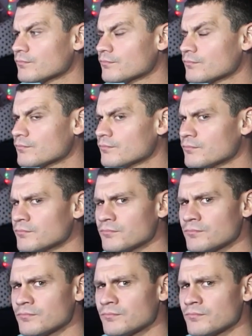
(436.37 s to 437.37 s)

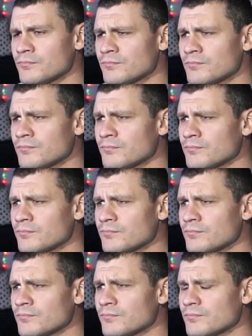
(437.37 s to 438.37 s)

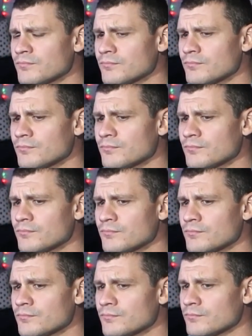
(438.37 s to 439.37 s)

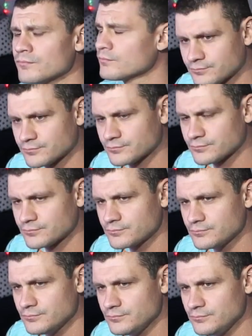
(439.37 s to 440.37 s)

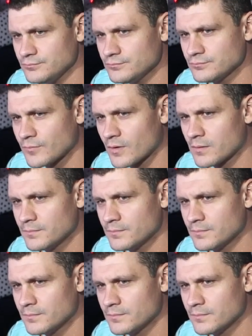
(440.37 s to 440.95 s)
This person isn't speaking.